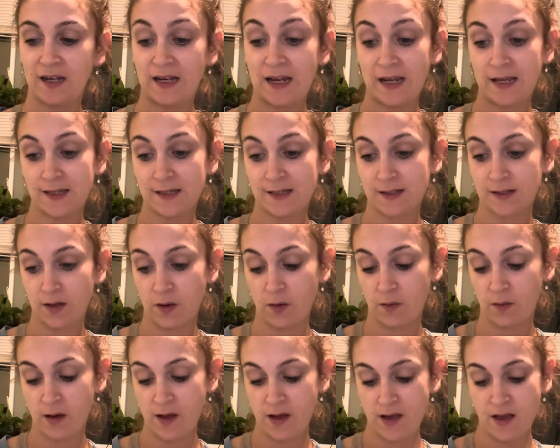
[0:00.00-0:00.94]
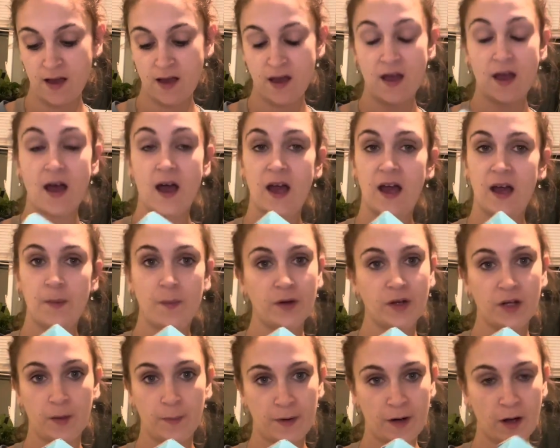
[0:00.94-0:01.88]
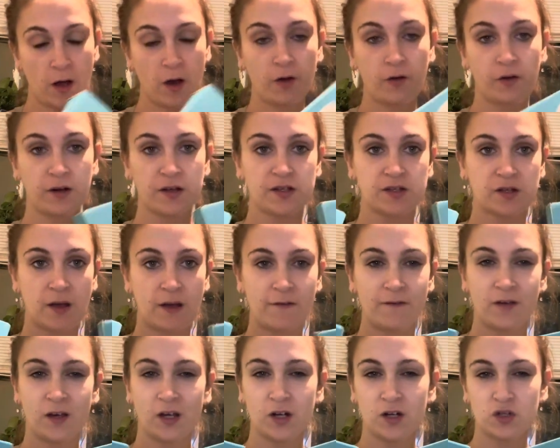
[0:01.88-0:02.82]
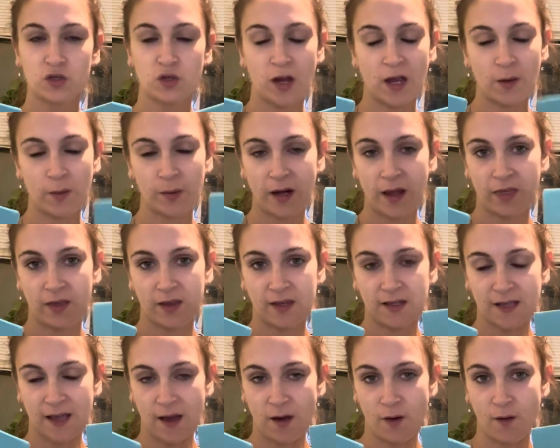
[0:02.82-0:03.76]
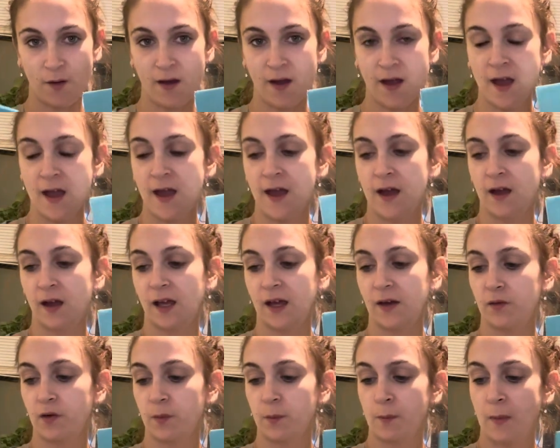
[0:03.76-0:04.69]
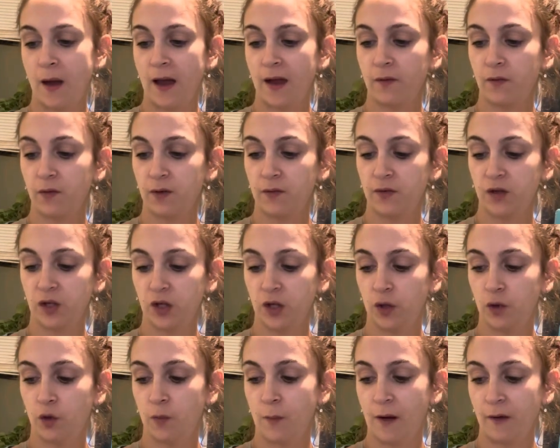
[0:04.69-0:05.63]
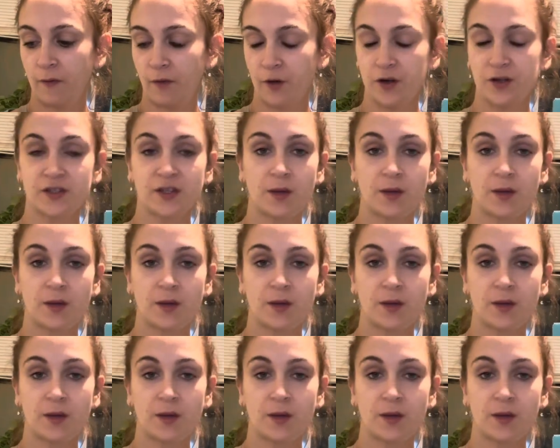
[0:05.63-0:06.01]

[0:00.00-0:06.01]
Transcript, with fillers: night, so I am a little bit hungry. So I figured try one of these out, give up my review, my first